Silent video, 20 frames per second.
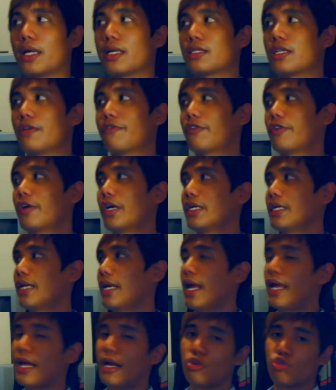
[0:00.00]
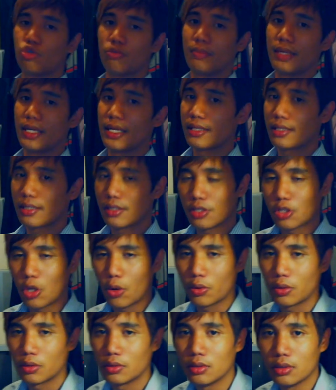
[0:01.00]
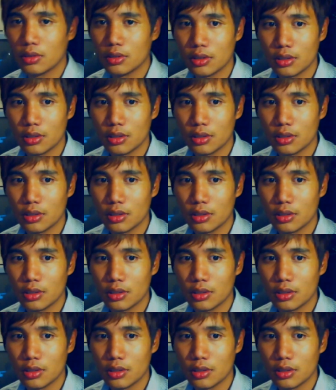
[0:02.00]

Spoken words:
7 or 8, you get 800 minutes total.